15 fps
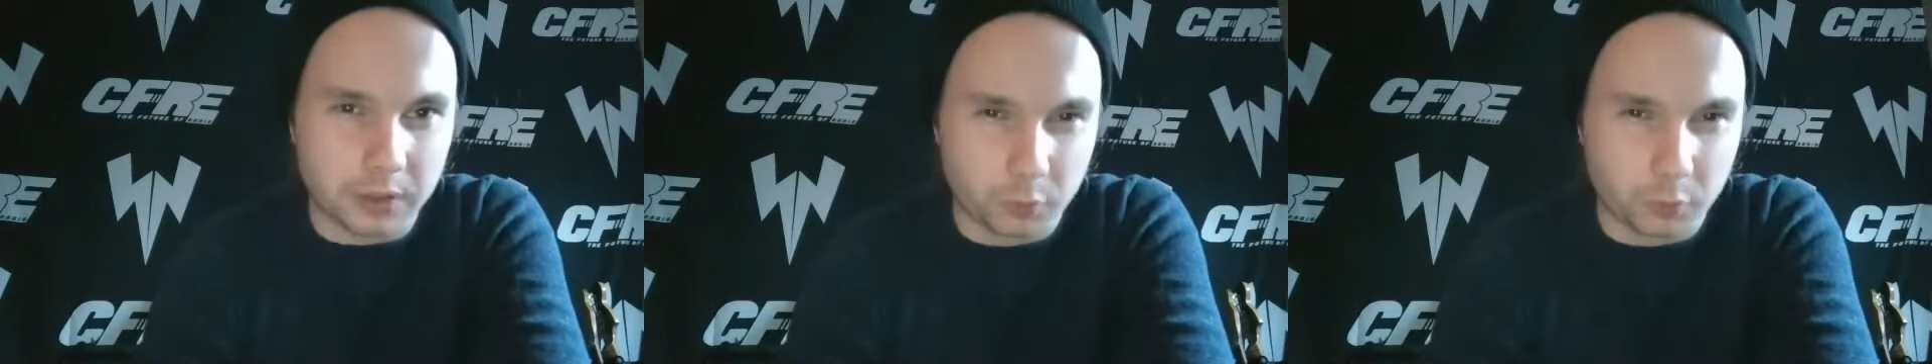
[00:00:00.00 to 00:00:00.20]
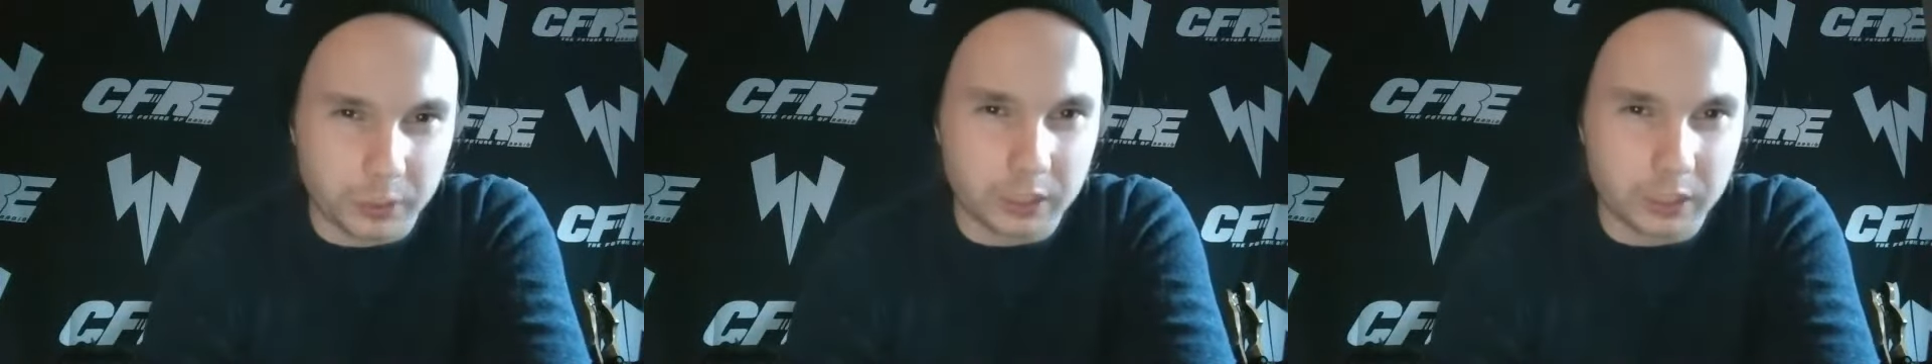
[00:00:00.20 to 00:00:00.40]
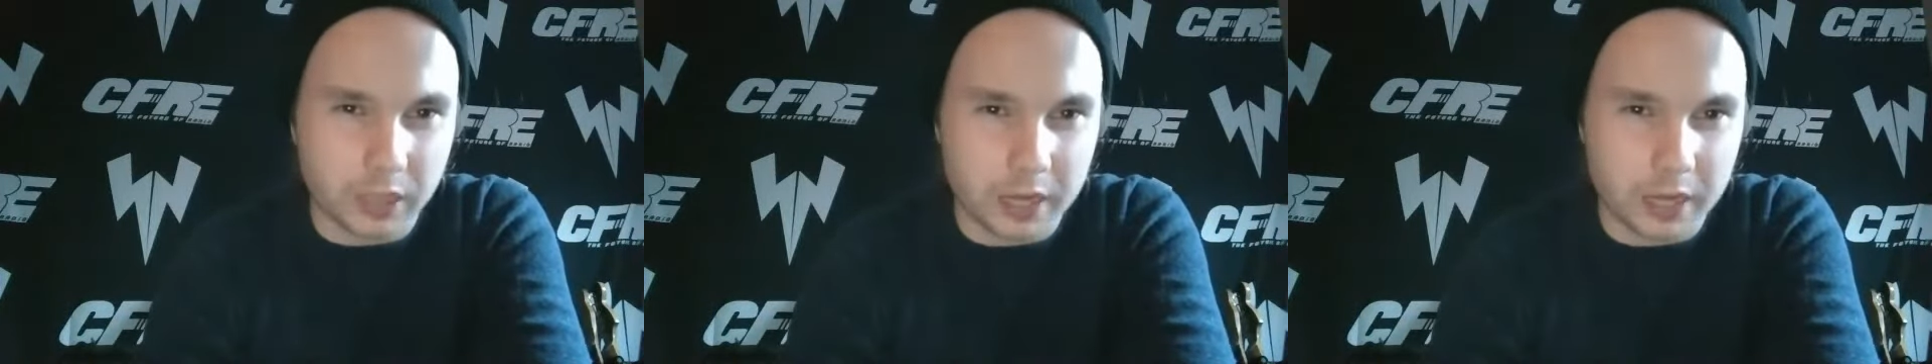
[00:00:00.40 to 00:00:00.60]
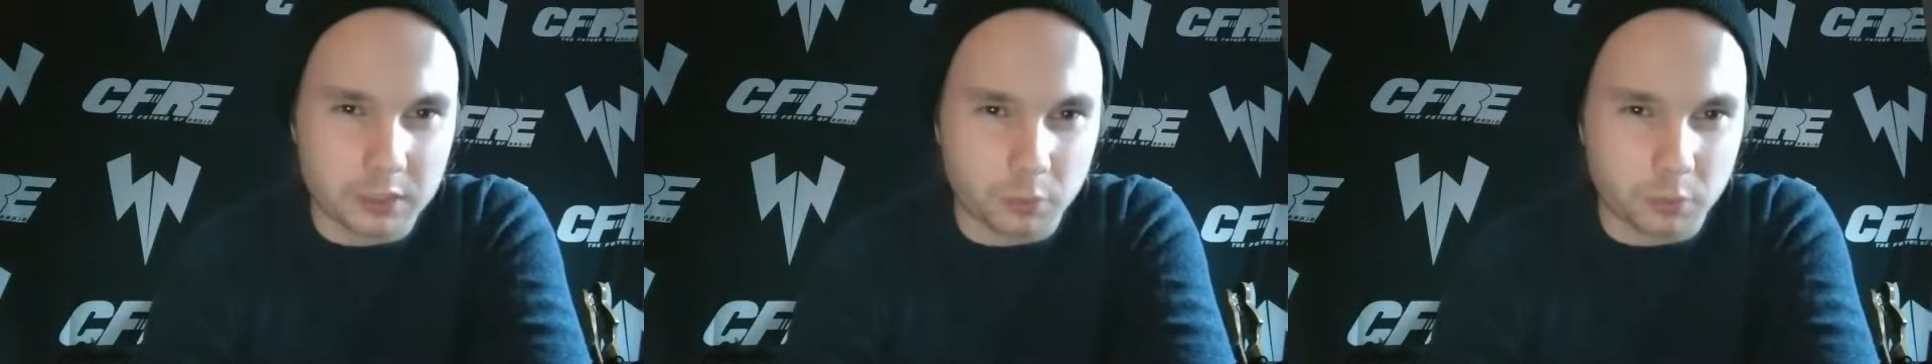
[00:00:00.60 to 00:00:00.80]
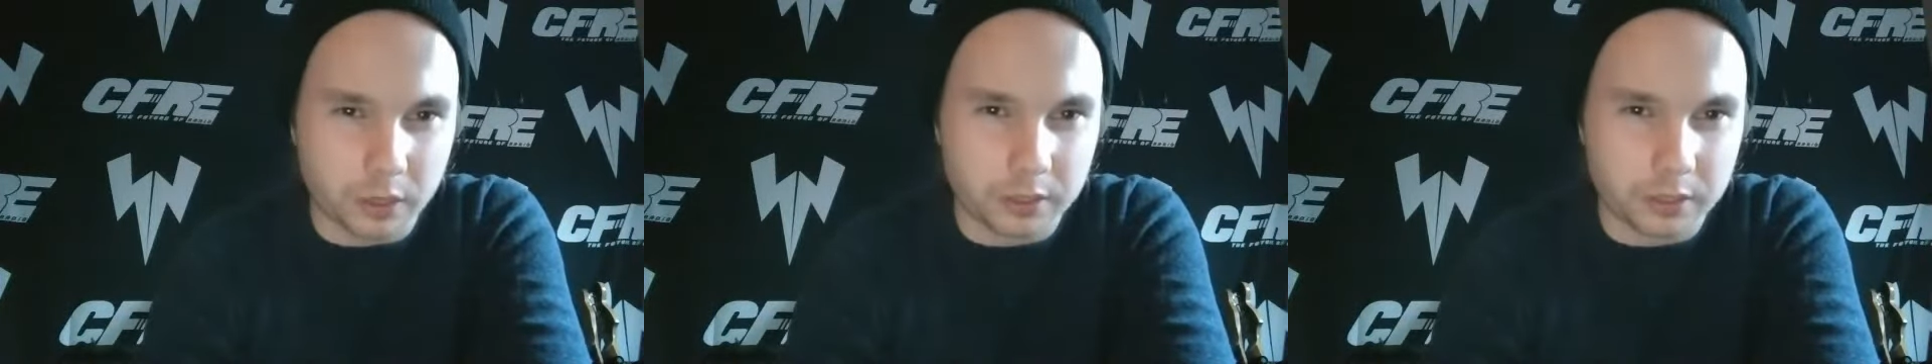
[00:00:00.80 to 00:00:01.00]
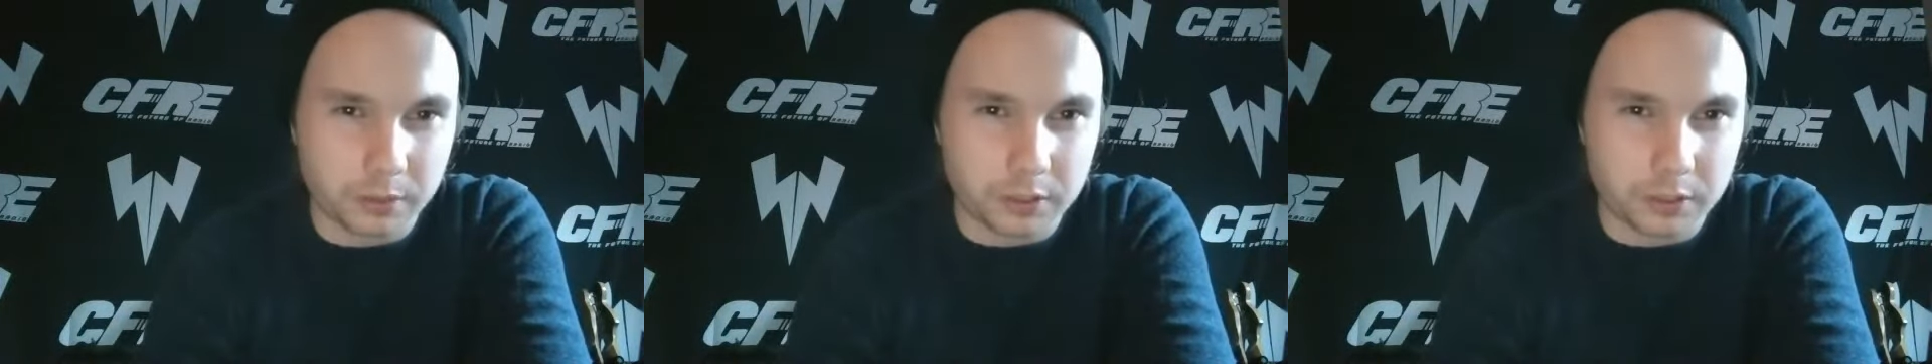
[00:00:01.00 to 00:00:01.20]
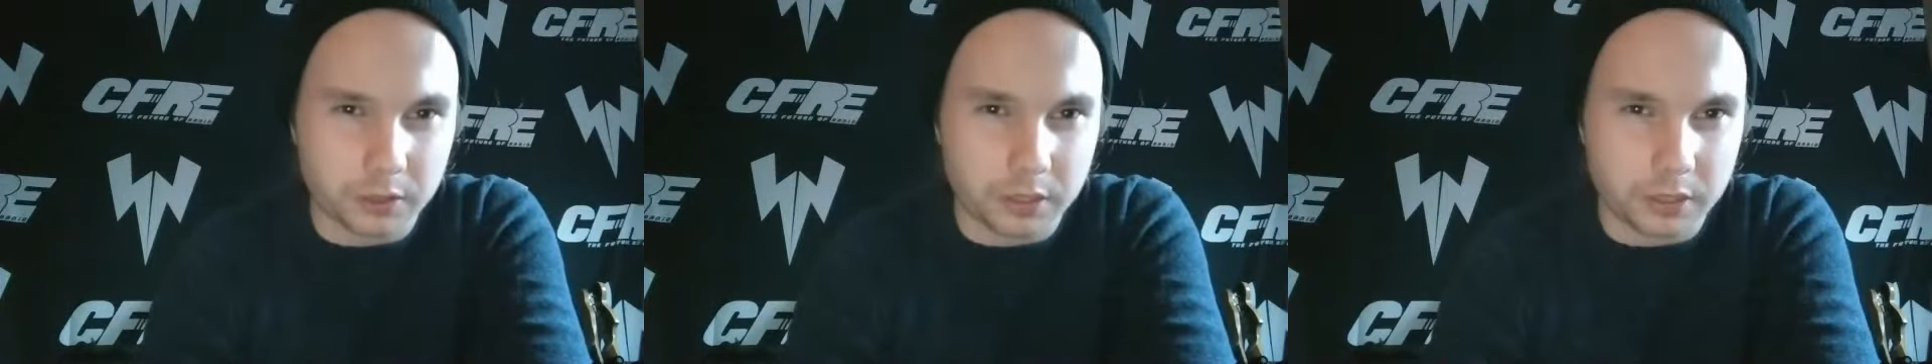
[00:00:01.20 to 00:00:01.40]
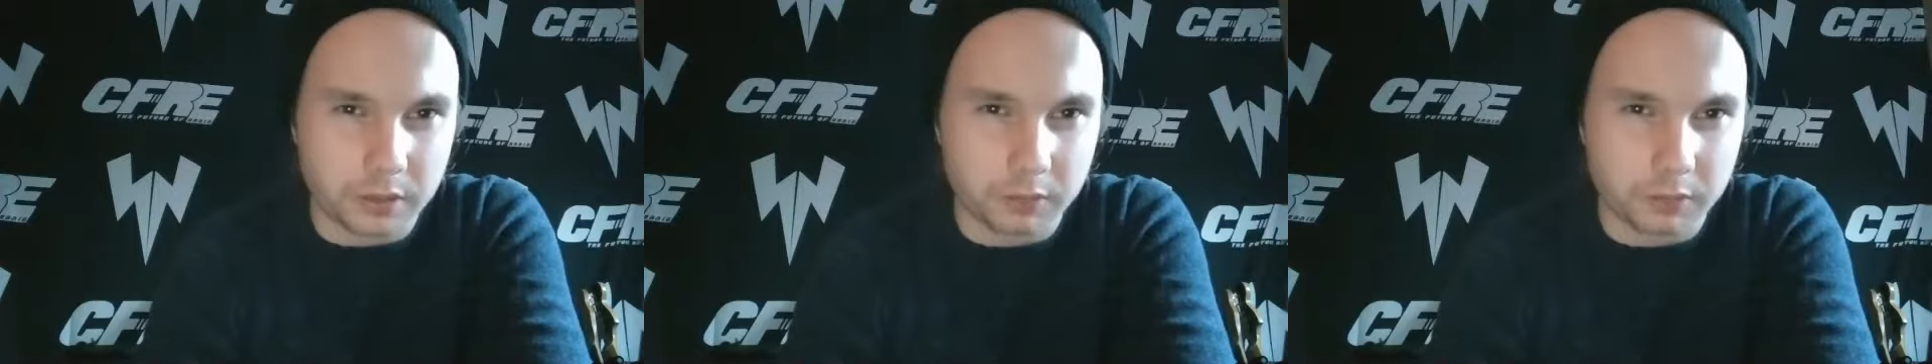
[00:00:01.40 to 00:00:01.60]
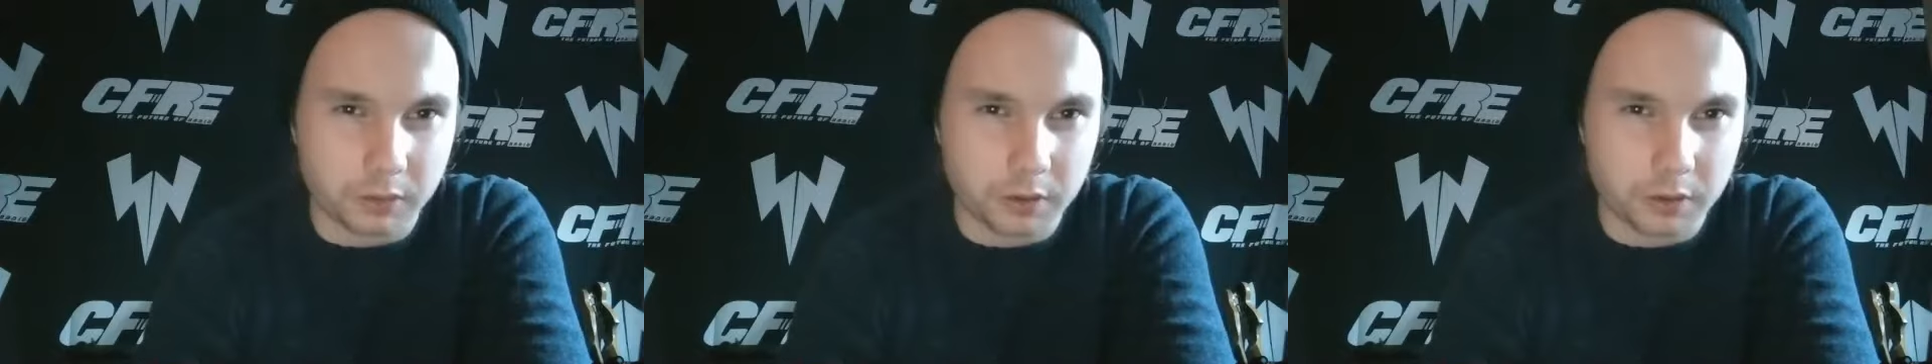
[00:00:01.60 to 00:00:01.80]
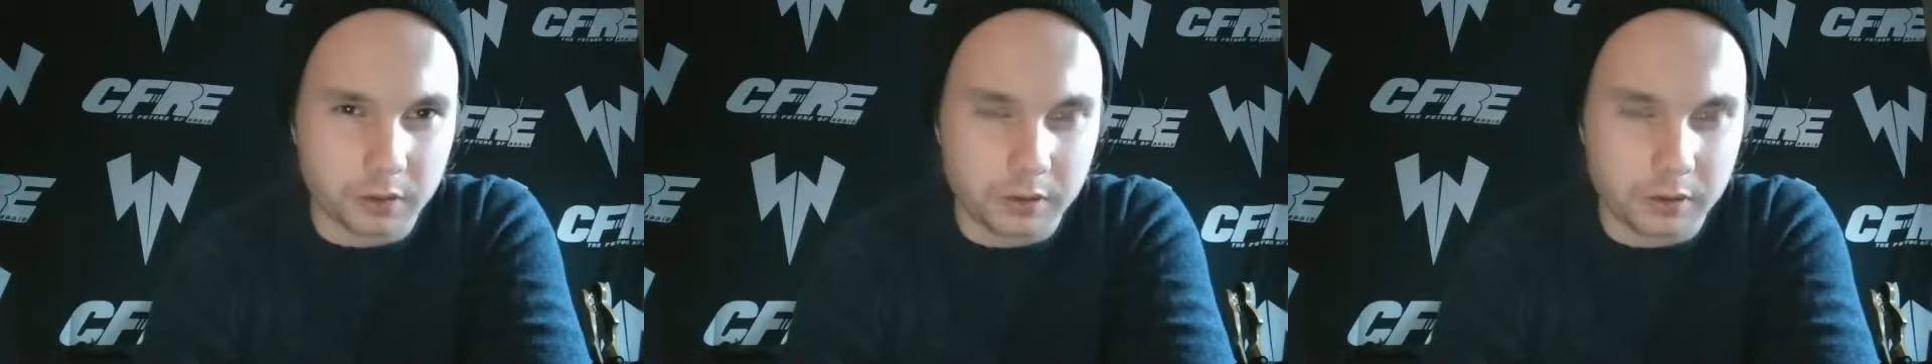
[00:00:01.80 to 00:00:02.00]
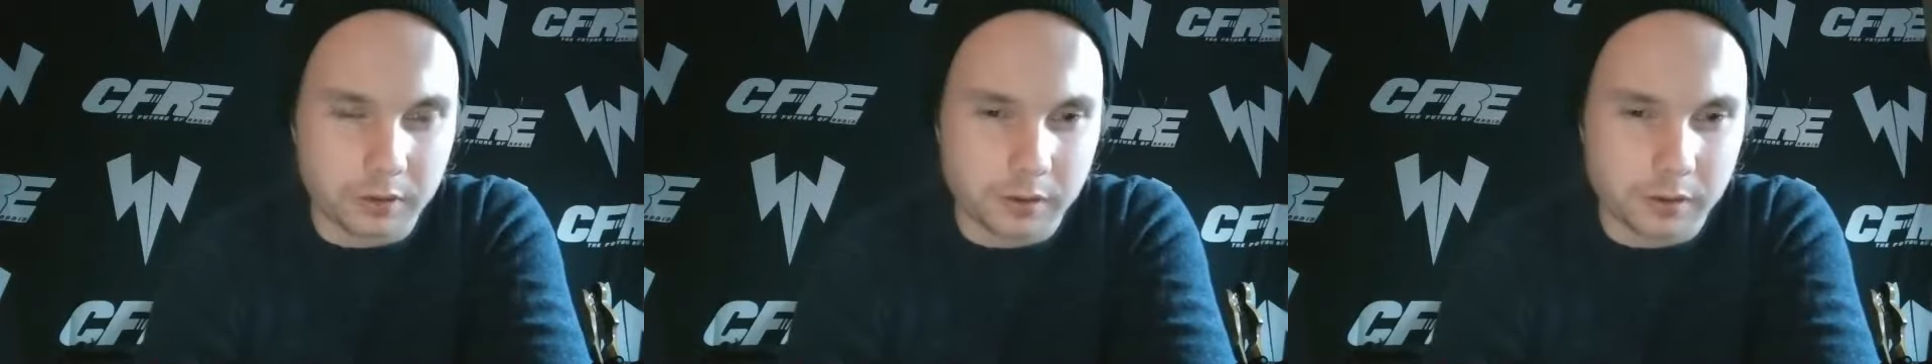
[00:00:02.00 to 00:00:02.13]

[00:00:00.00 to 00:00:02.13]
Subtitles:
realized what you were doing it for?